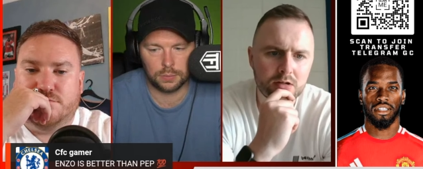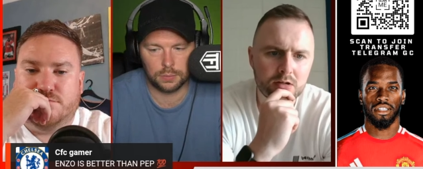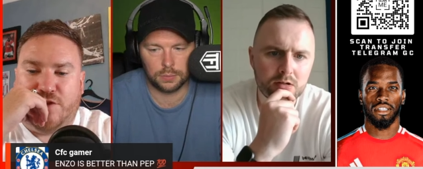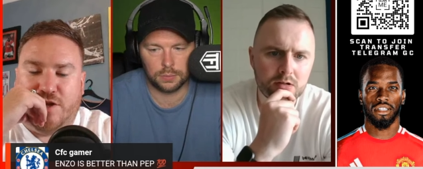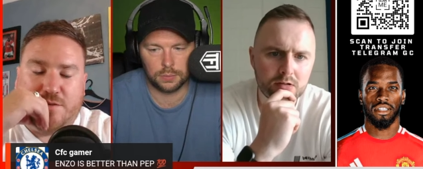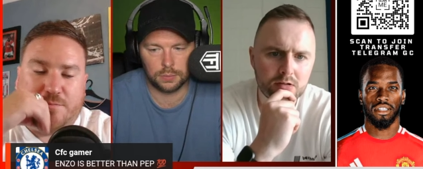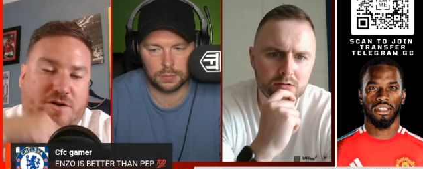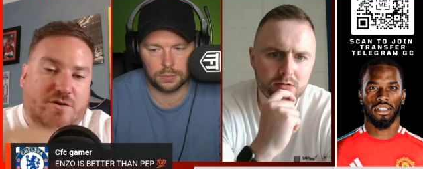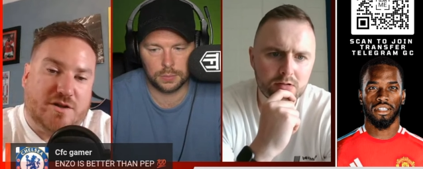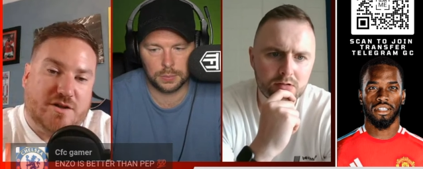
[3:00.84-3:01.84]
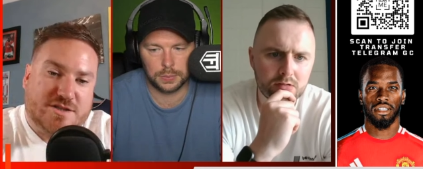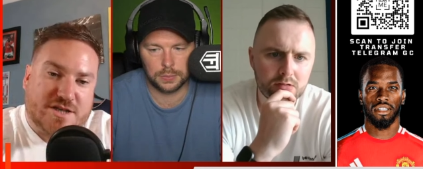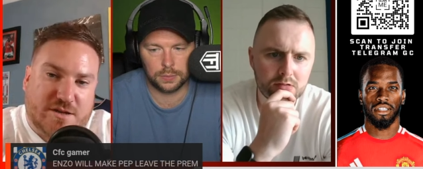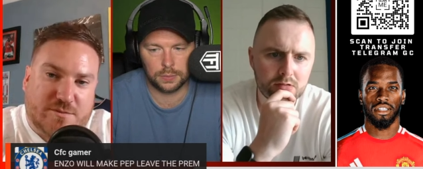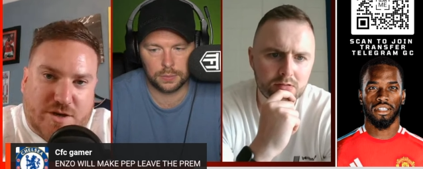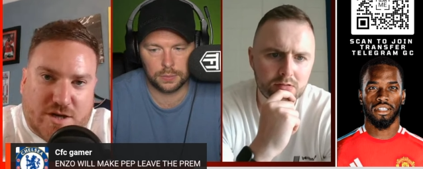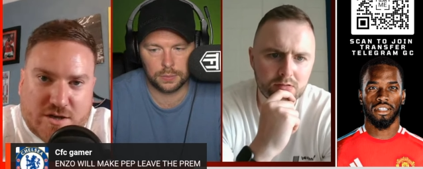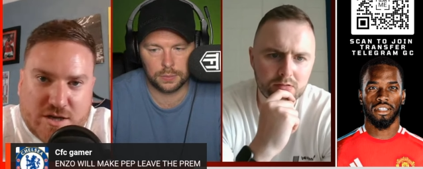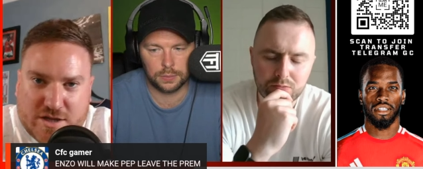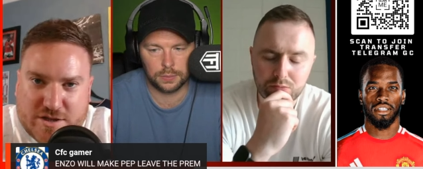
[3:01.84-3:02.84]
Speaker 1: Yeah, apparently Chalobah,
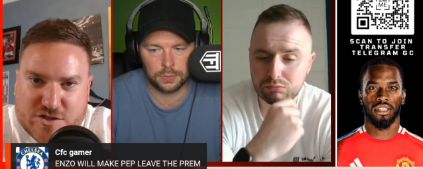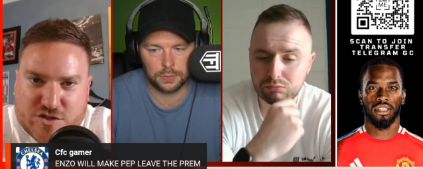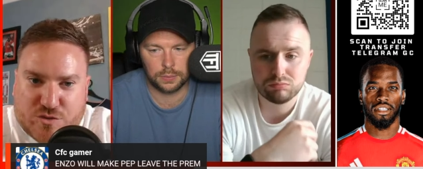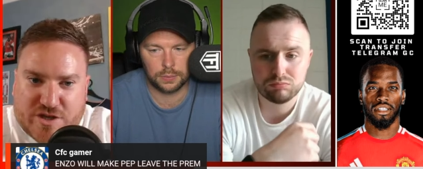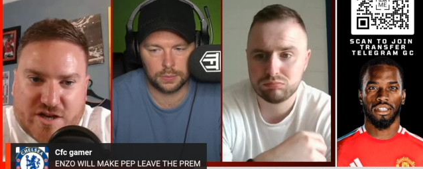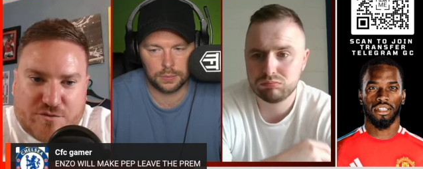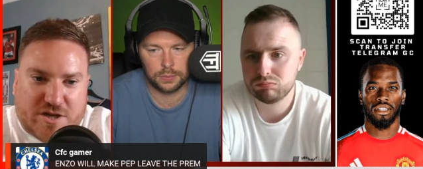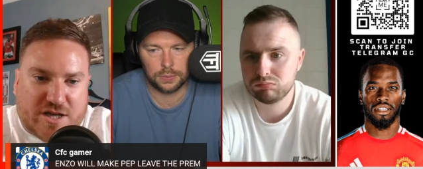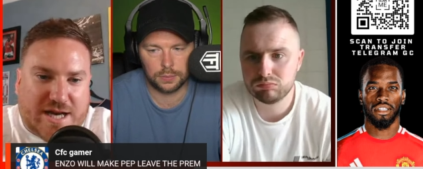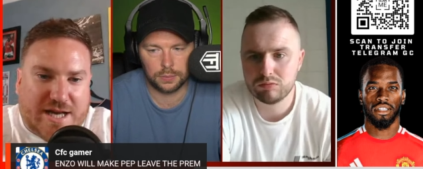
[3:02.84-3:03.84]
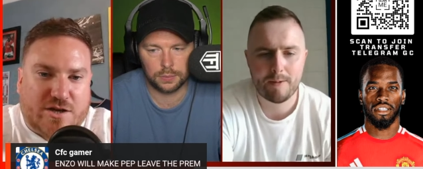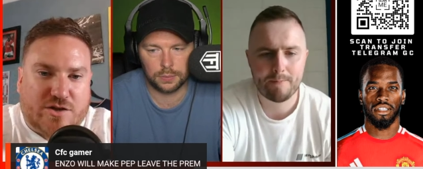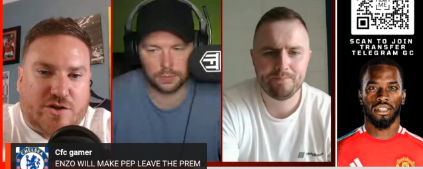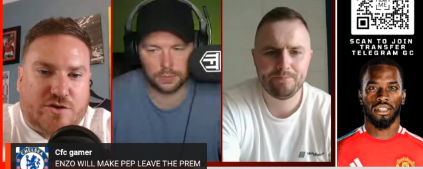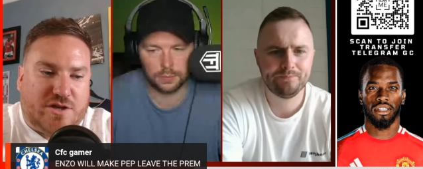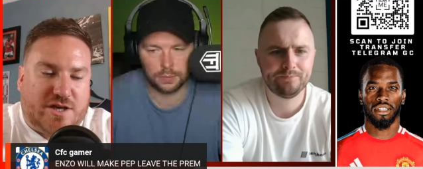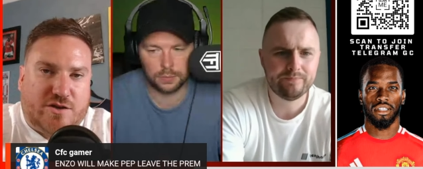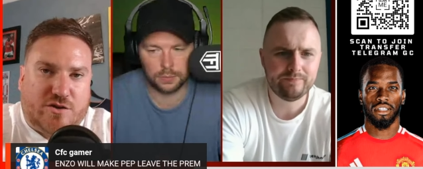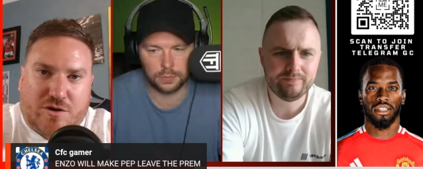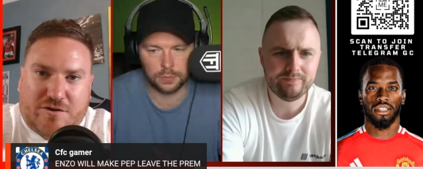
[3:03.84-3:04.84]
they still want to get rid of Gallagher, don't
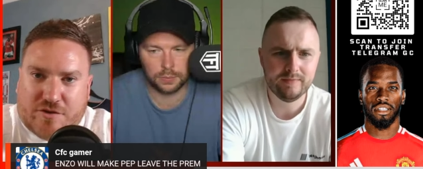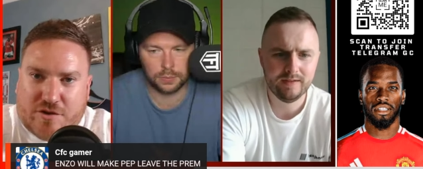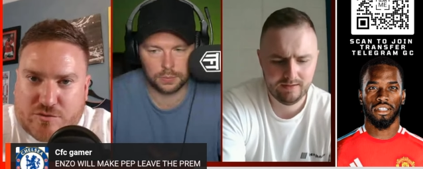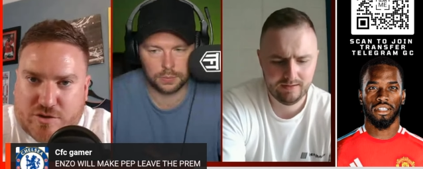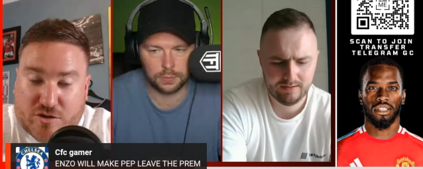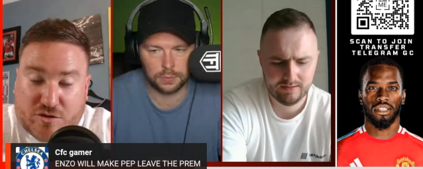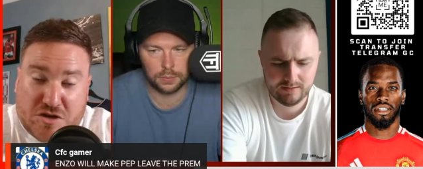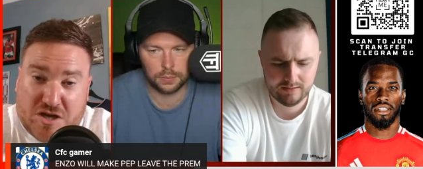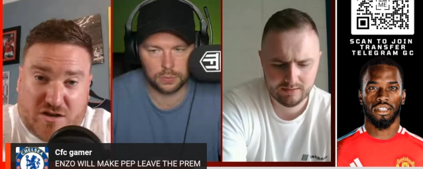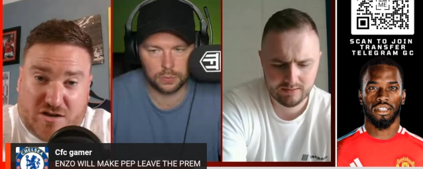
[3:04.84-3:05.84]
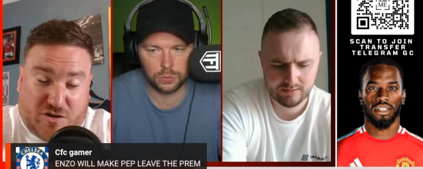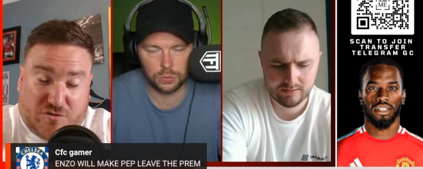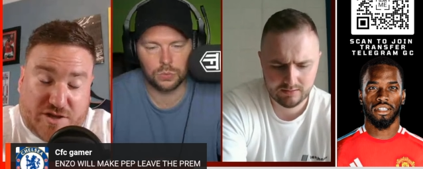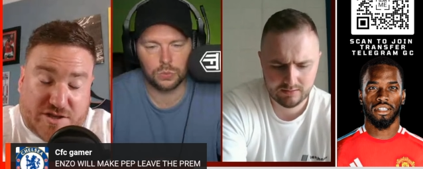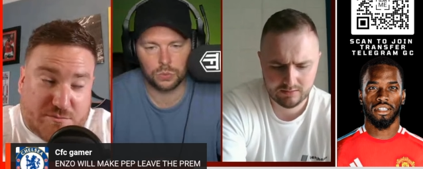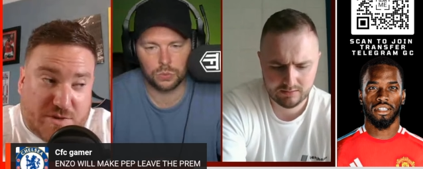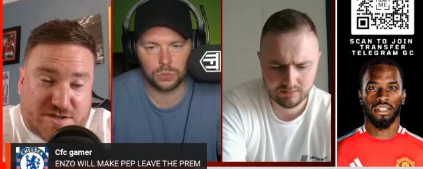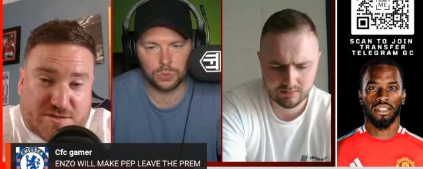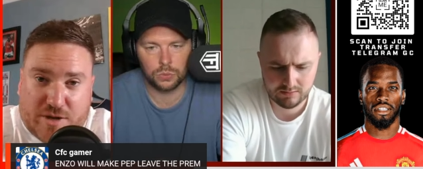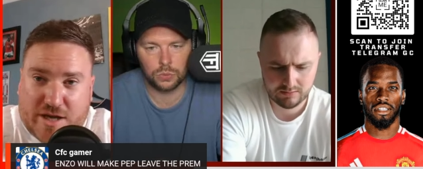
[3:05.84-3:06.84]
they? Who I think, you know, I don't think he's an
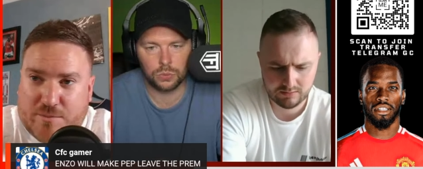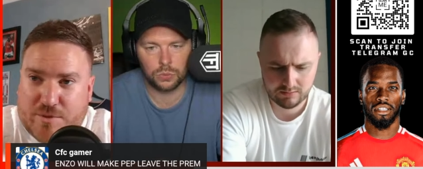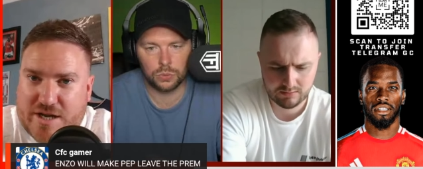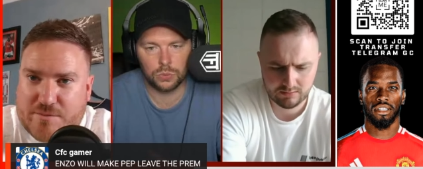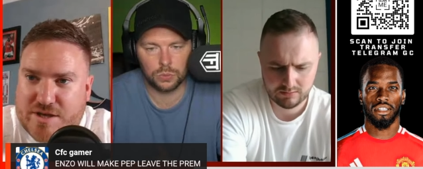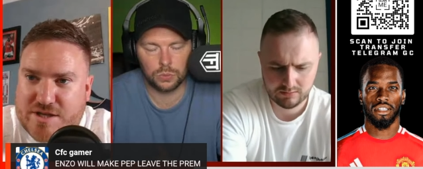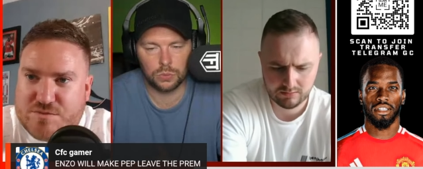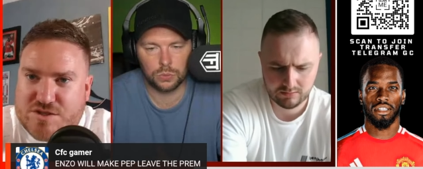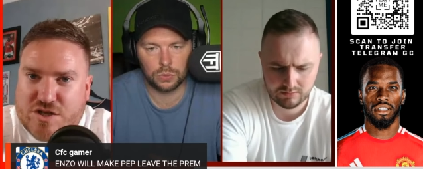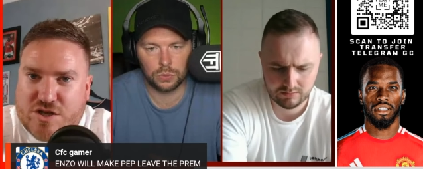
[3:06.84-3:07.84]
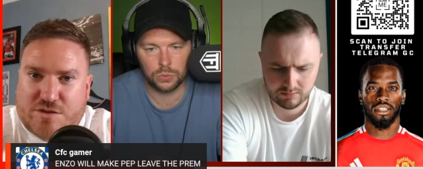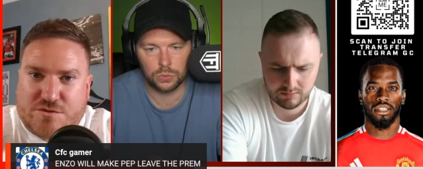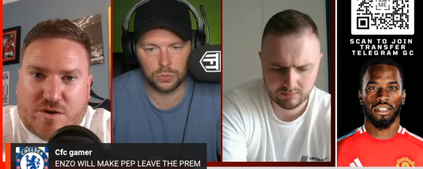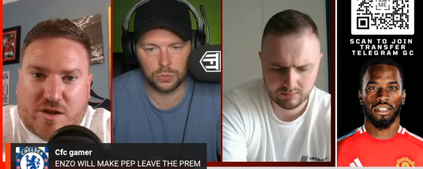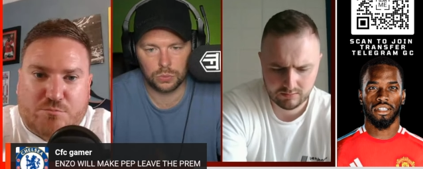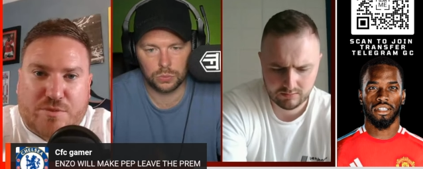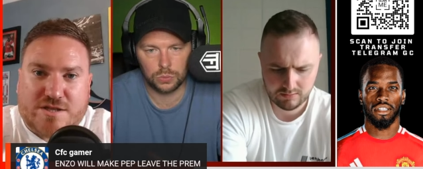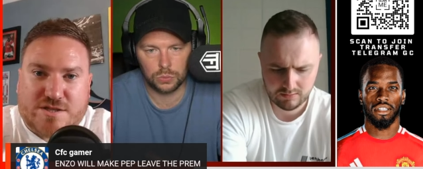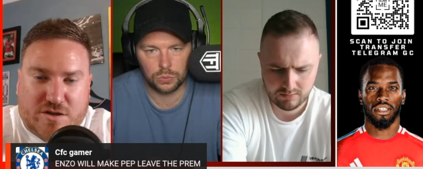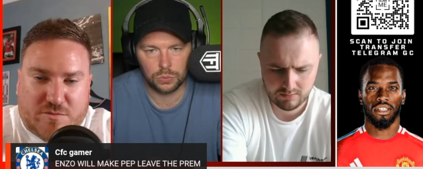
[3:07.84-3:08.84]
amazing player by any means, but certainly was one of the
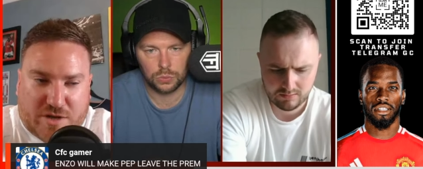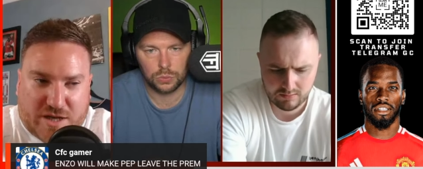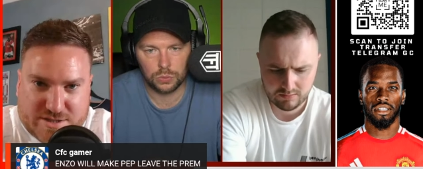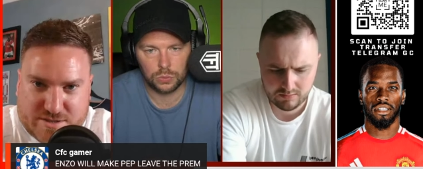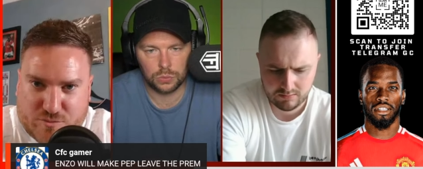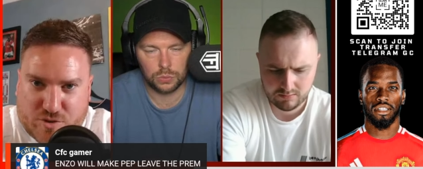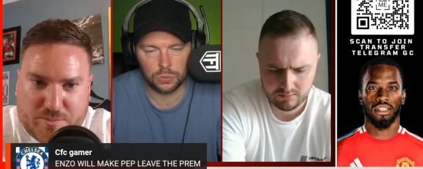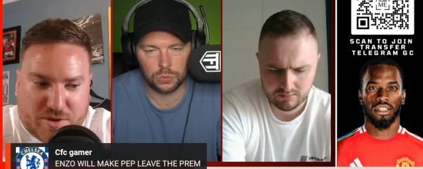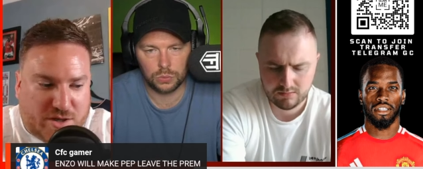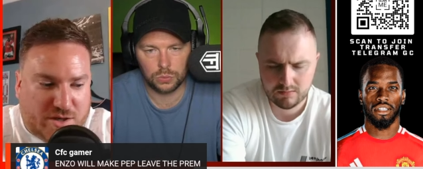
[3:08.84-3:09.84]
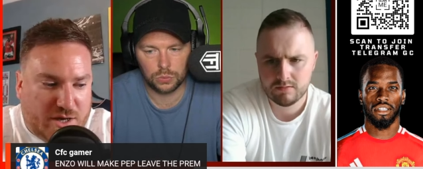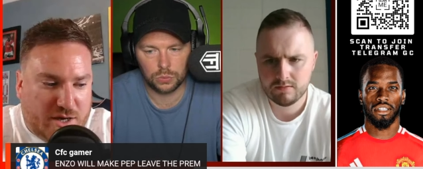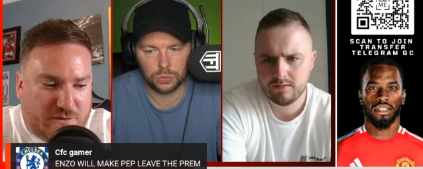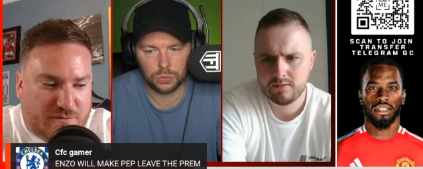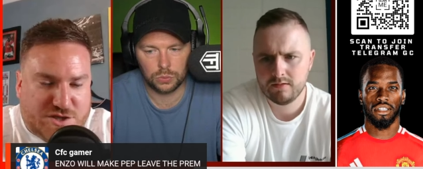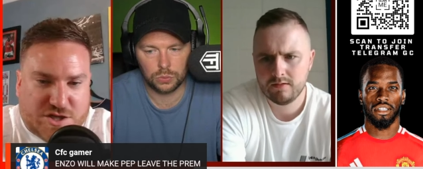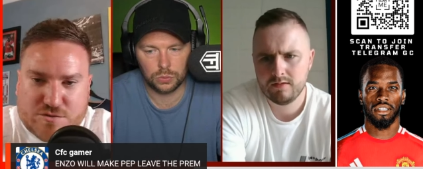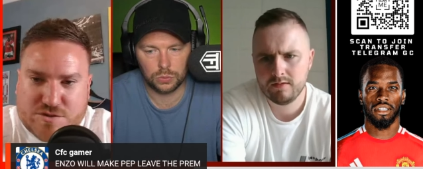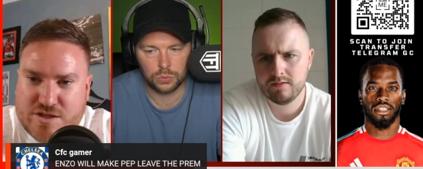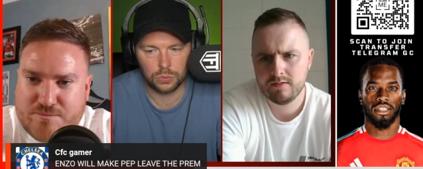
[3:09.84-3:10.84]
better players, in my opinion, for
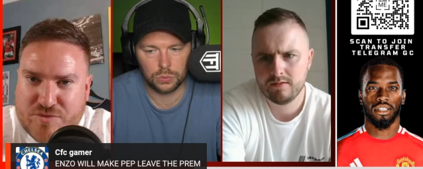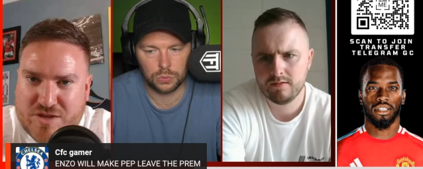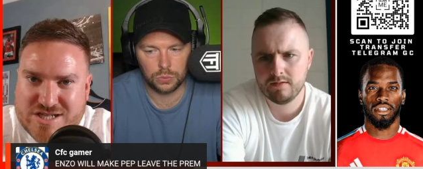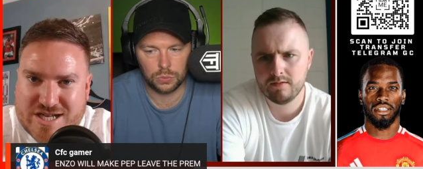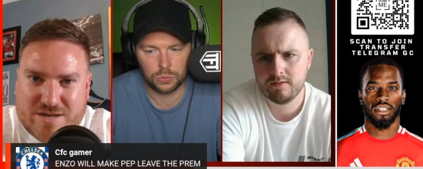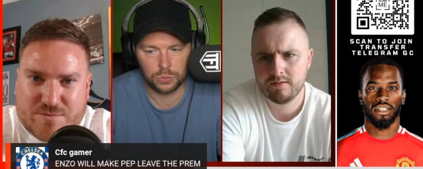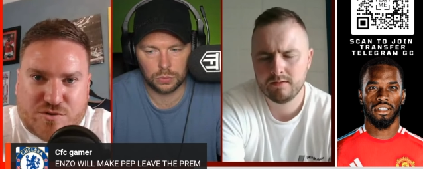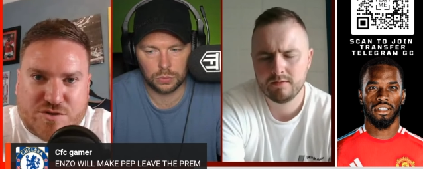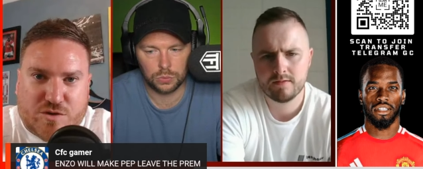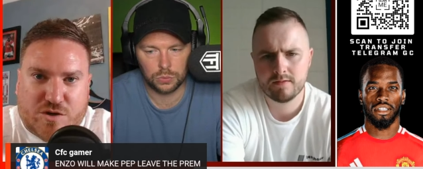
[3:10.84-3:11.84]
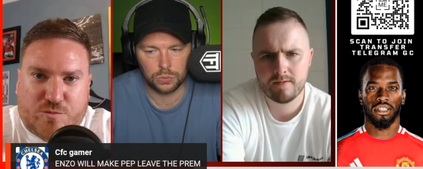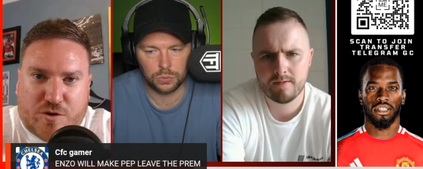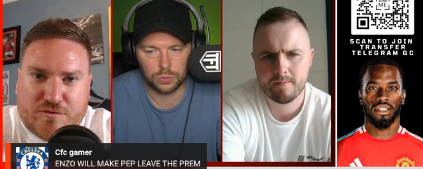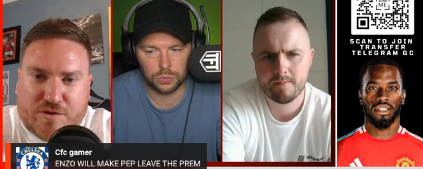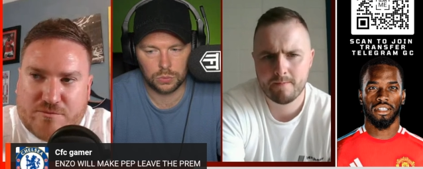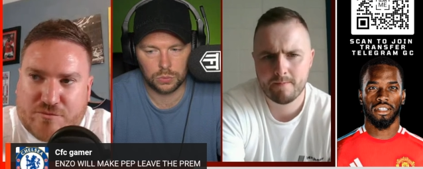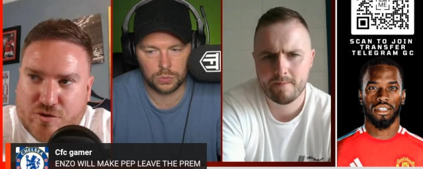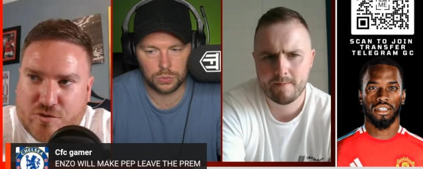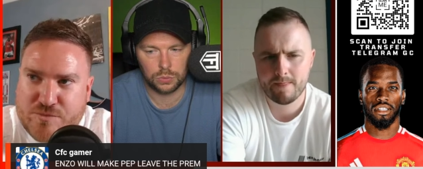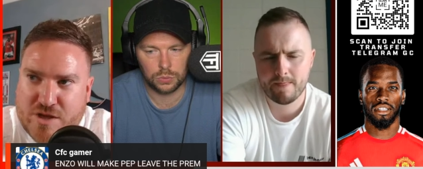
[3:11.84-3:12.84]
Chelsea. Chalobah as well, both come
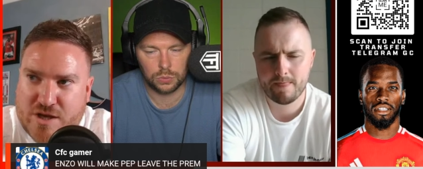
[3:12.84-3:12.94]
from